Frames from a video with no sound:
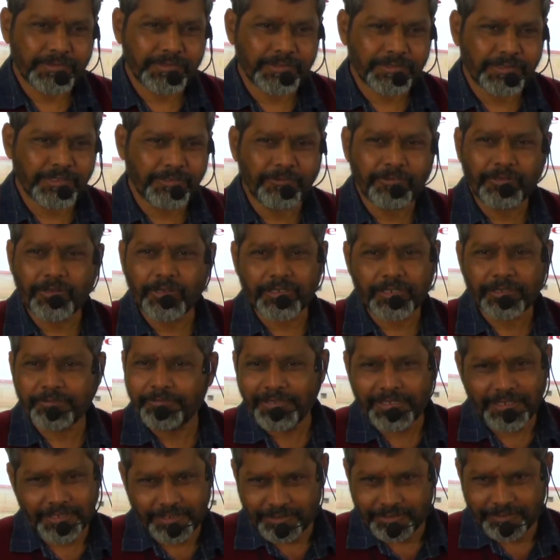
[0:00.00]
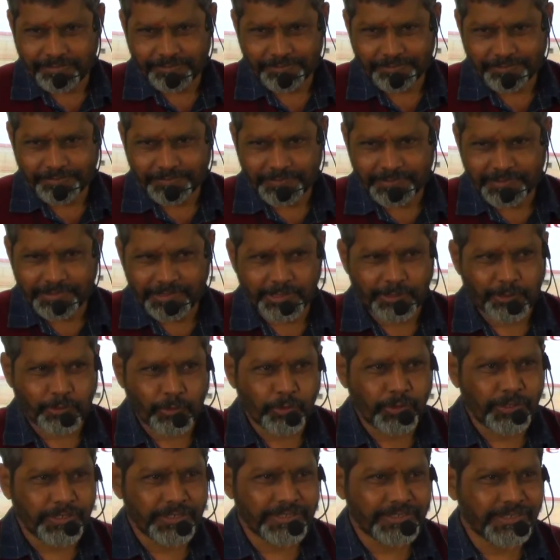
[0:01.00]
they will not avail,
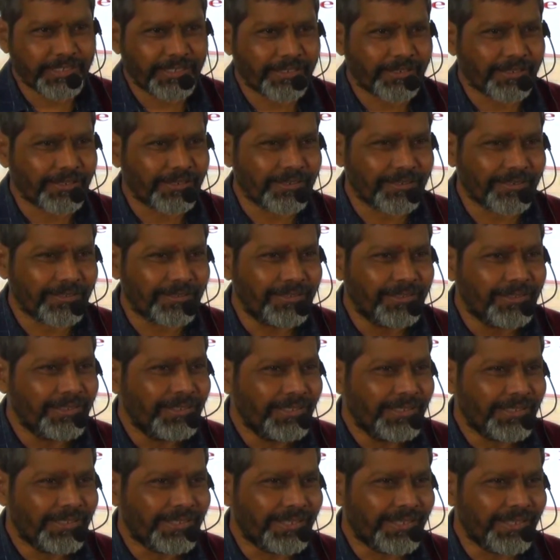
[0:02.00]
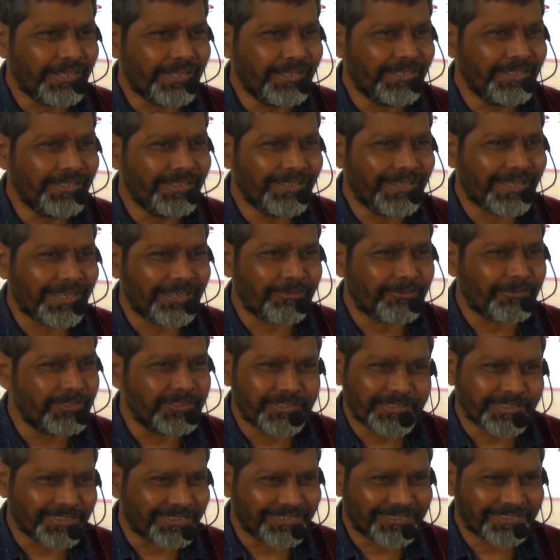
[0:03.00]
including their daily
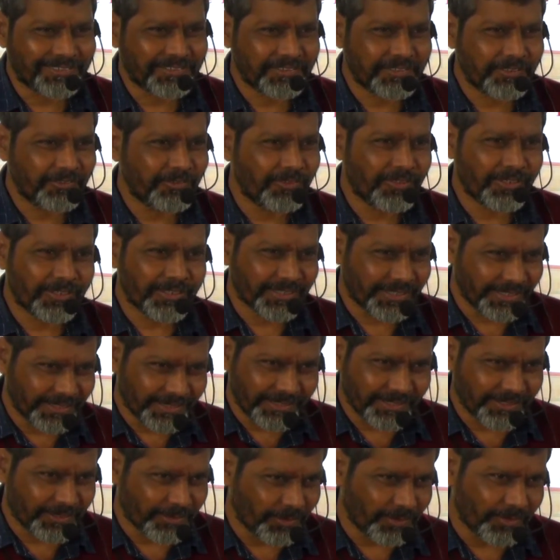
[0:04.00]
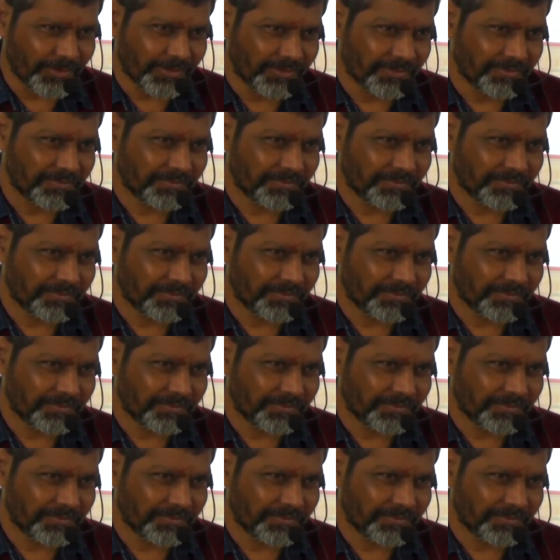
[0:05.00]
allowances. They will not get at all,